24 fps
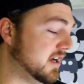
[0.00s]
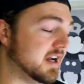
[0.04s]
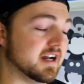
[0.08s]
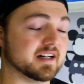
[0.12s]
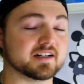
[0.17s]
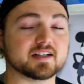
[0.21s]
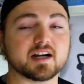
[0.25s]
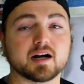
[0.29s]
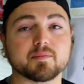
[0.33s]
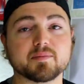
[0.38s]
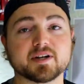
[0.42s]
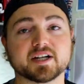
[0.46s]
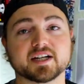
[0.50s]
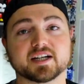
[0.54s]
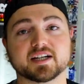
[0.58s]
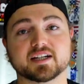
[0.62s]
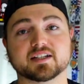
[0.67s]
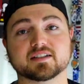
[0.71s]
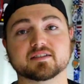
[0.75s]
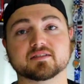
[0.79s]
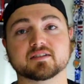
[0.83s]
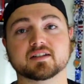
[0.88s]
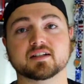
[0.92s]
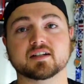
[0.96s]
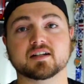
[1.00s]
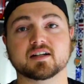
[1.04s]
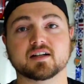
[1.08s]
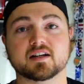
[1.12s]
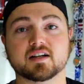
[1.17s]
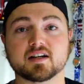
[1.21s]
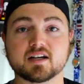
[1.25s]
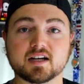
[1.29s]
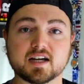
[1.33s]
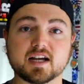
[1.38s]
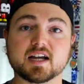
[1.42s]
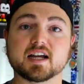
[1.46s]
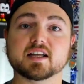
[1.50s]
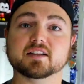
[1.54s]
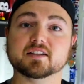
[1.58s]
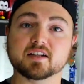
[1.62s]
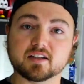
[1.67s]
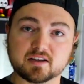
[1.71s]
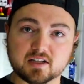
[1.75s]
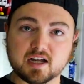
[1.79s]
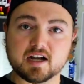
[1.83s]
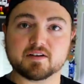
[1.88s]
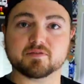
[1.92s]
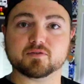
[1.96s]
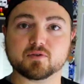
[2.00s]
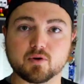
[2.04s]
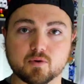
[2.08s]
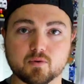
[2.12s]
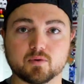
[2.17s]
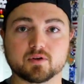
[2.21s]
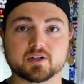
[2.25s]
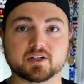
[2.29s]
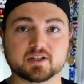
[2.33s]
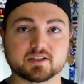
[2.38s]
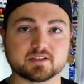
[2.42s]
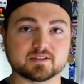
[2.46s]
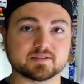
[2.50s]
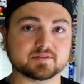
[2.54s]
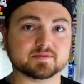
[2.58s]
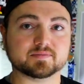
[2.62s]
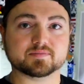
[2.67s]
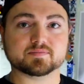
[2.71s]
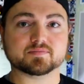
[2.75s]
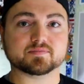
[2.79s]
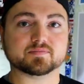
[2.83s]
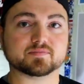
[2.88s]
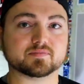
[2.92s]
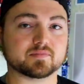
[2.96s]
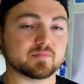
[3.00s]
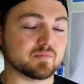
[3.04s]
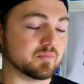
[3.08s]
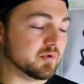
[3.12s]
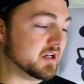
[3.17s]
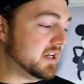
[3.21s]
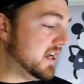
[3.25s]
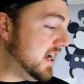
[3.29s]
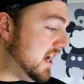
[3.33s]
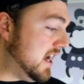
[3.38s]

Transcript: And coming in the left corner, we